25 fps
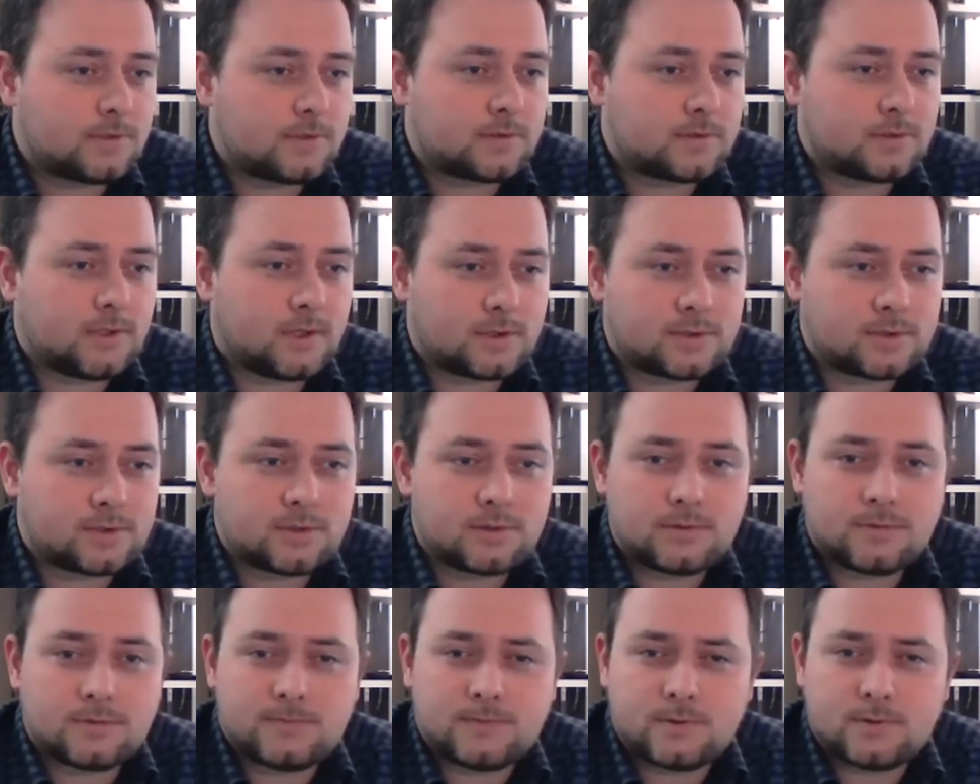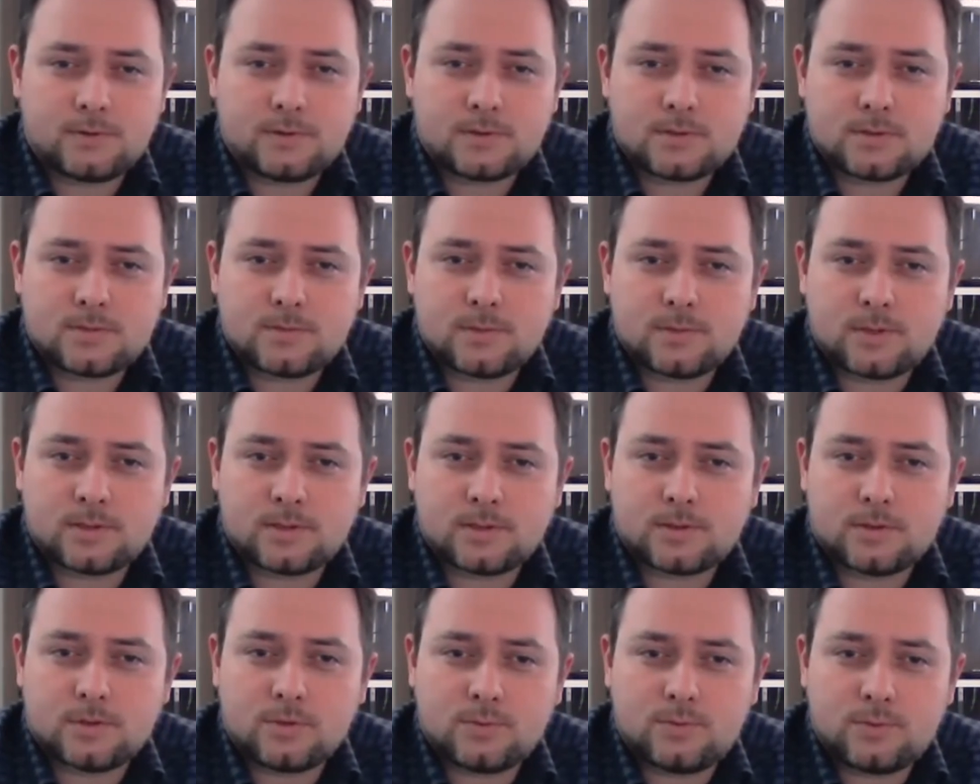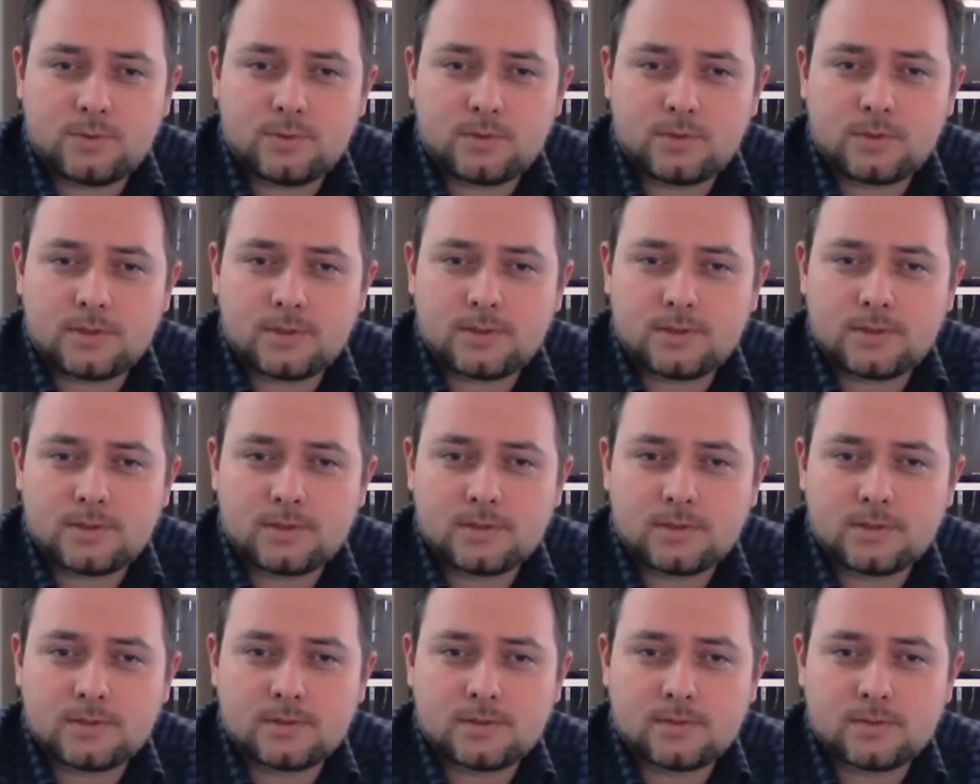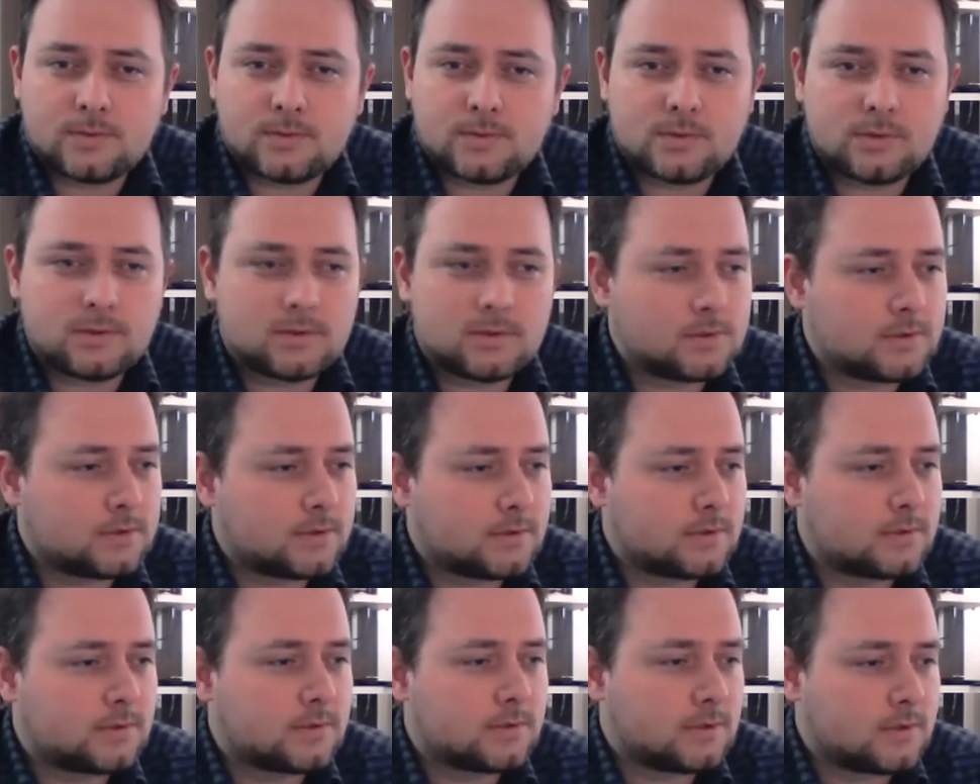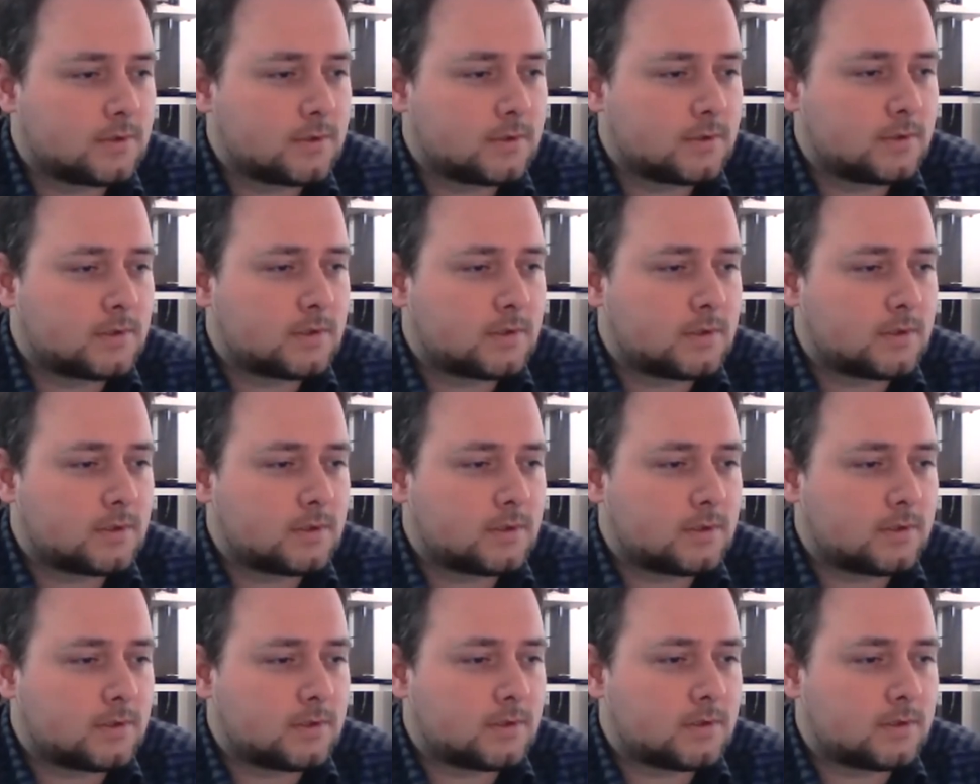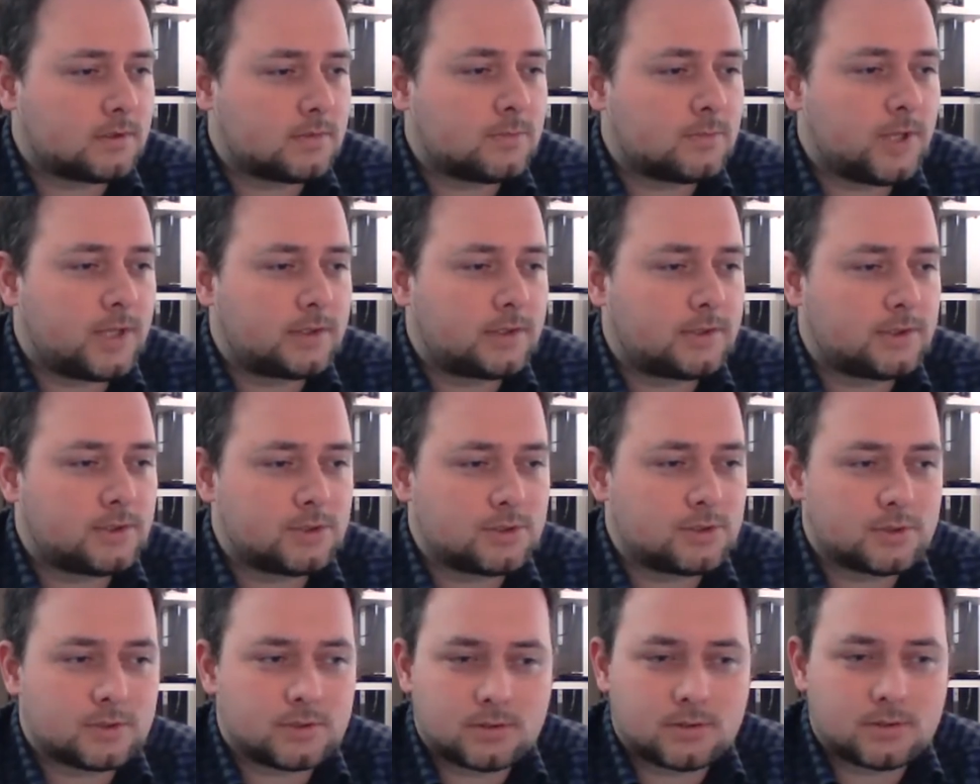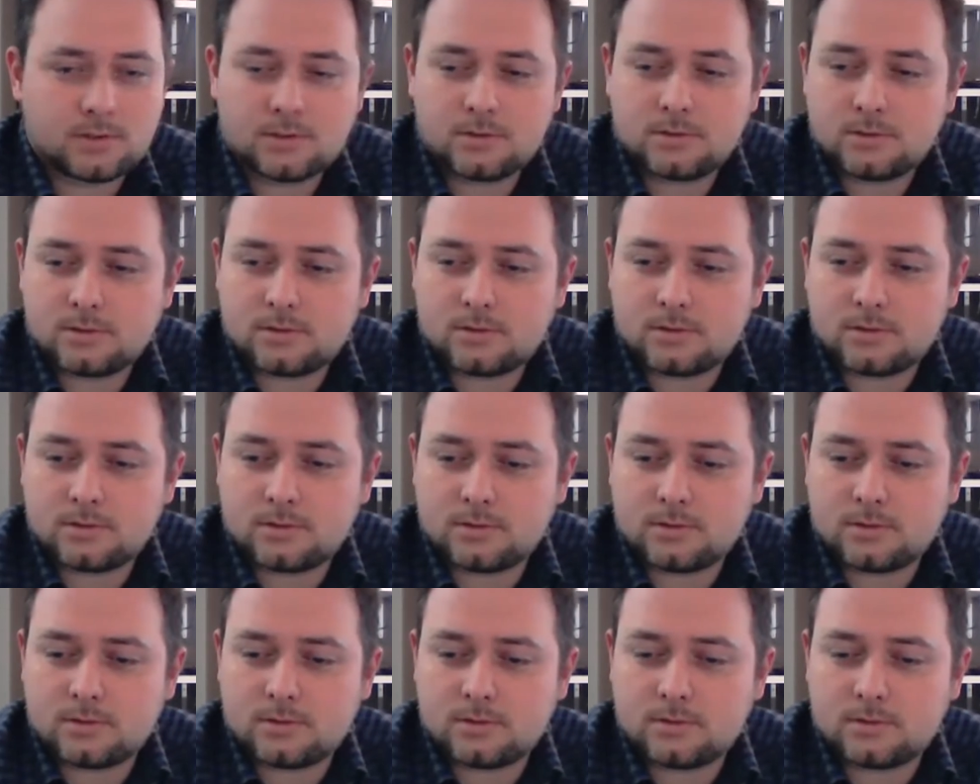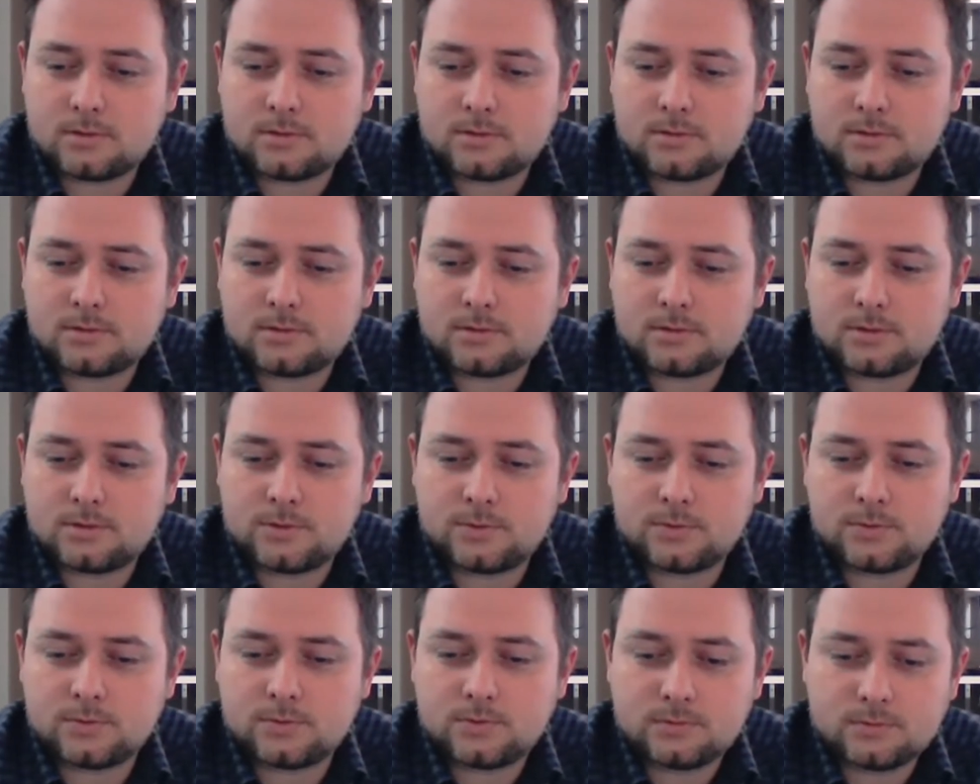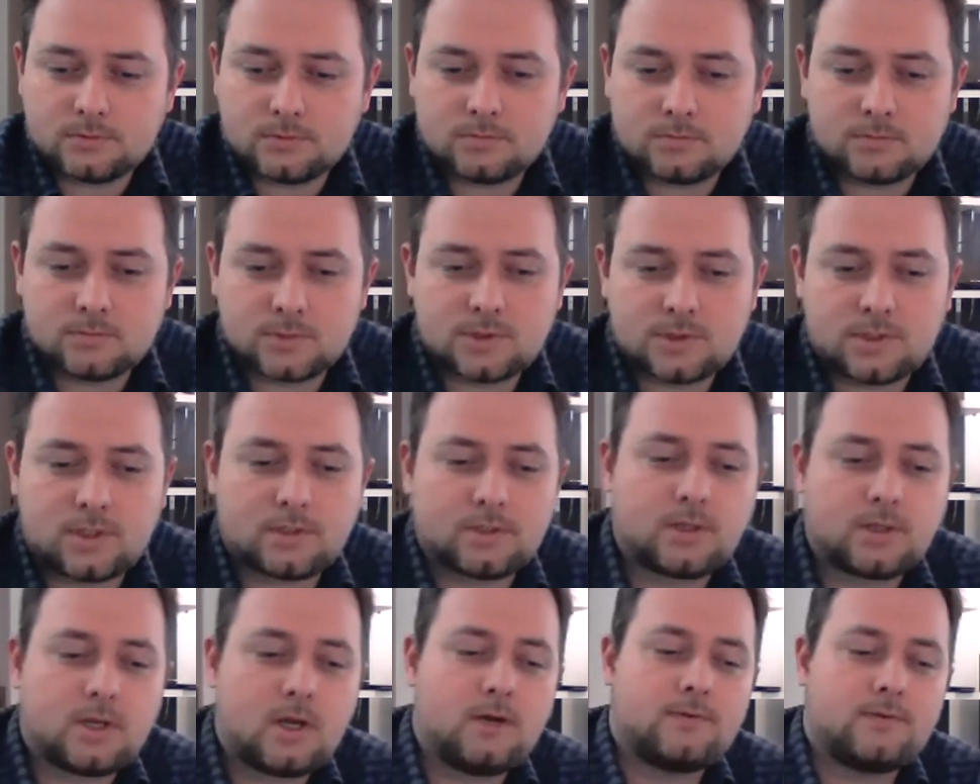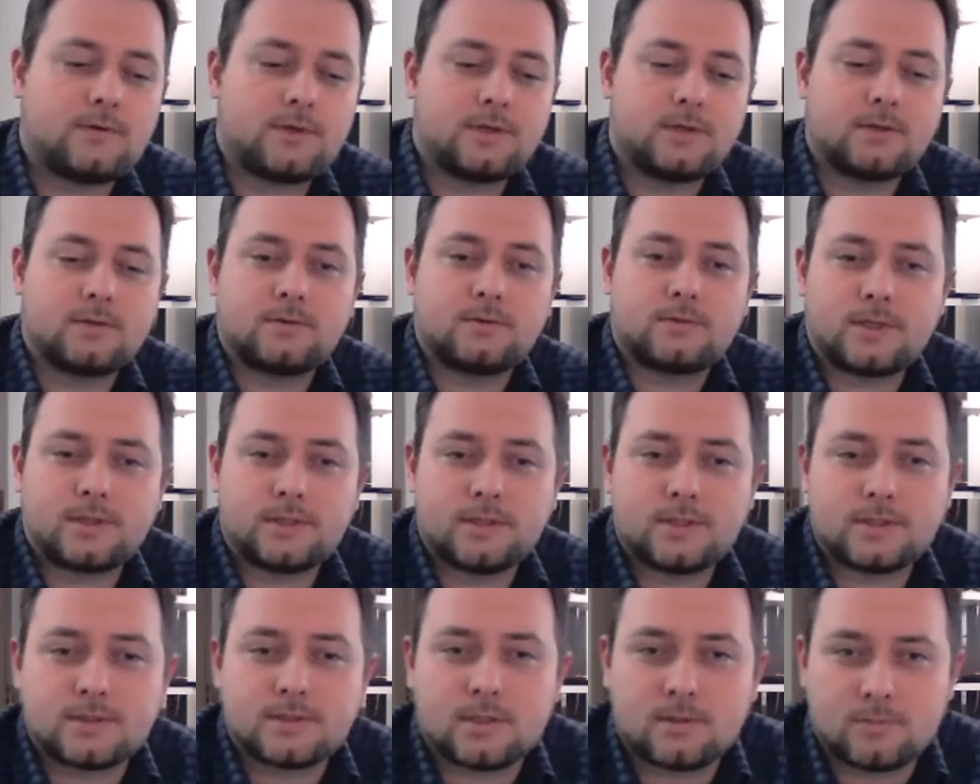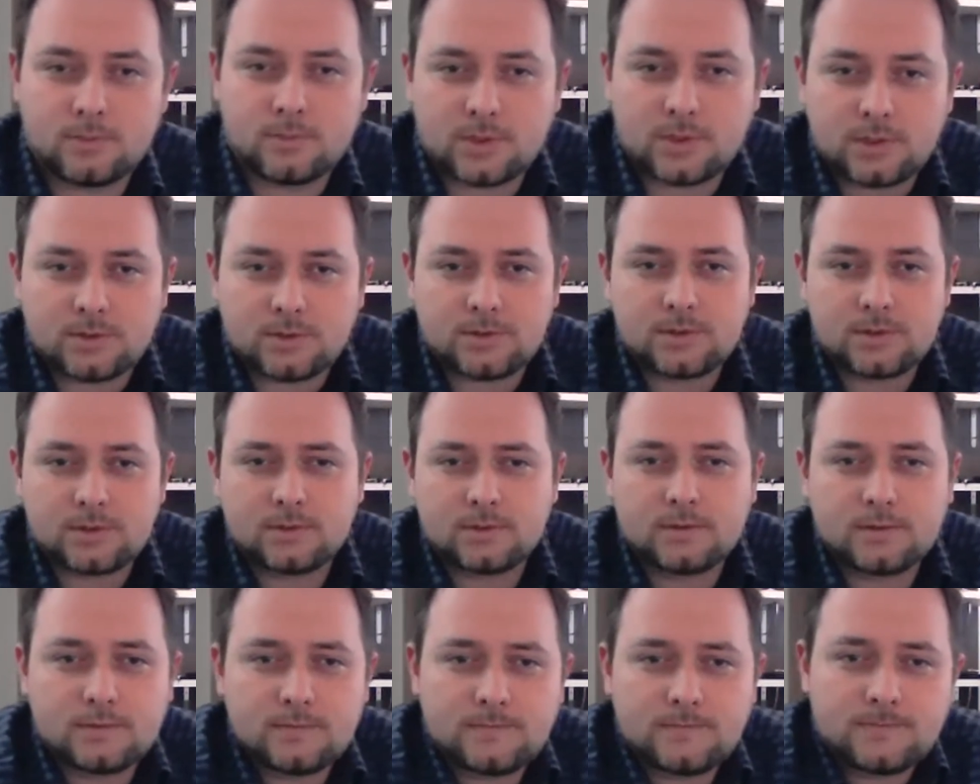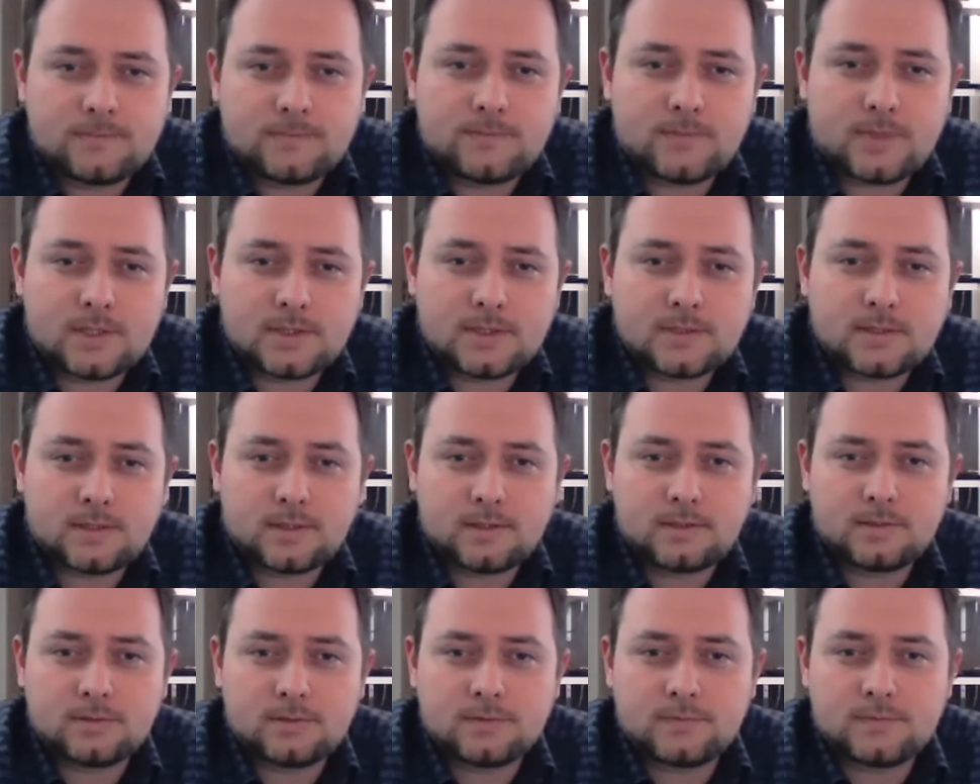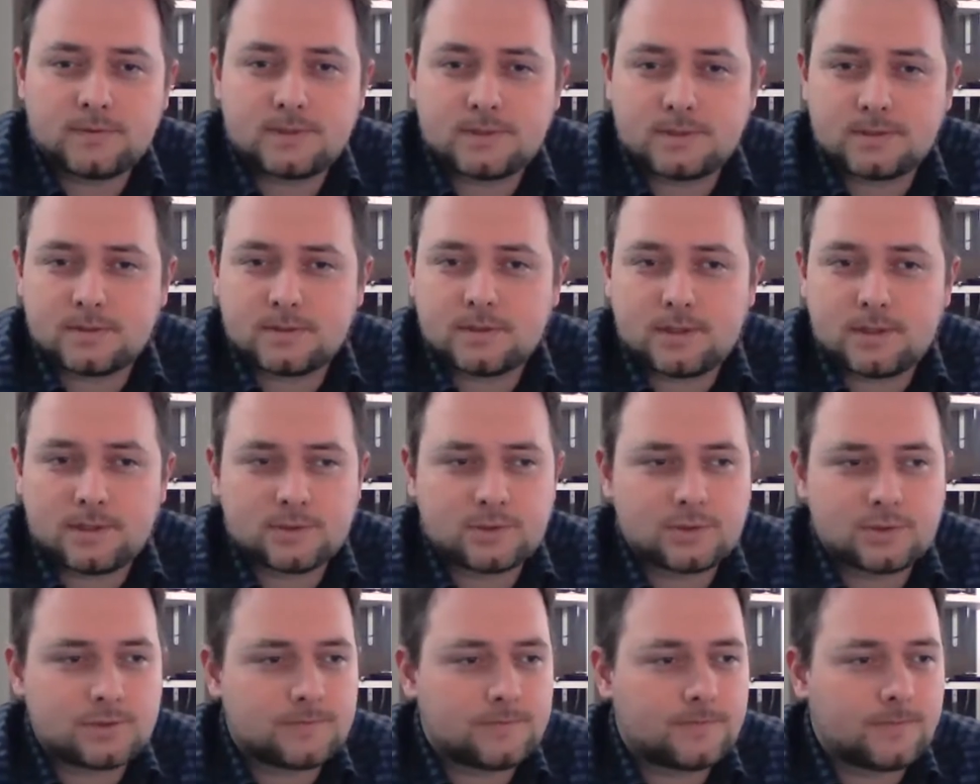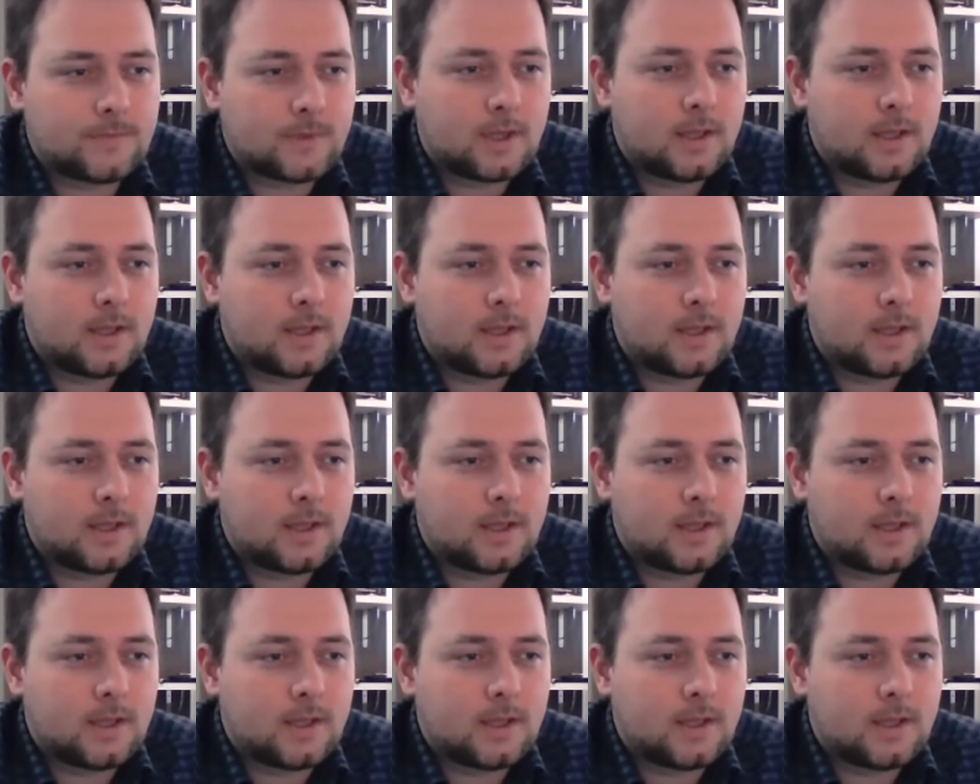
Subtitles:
introduction, of course, but hopefully we will manage to start covering already some material by the end of this lecture.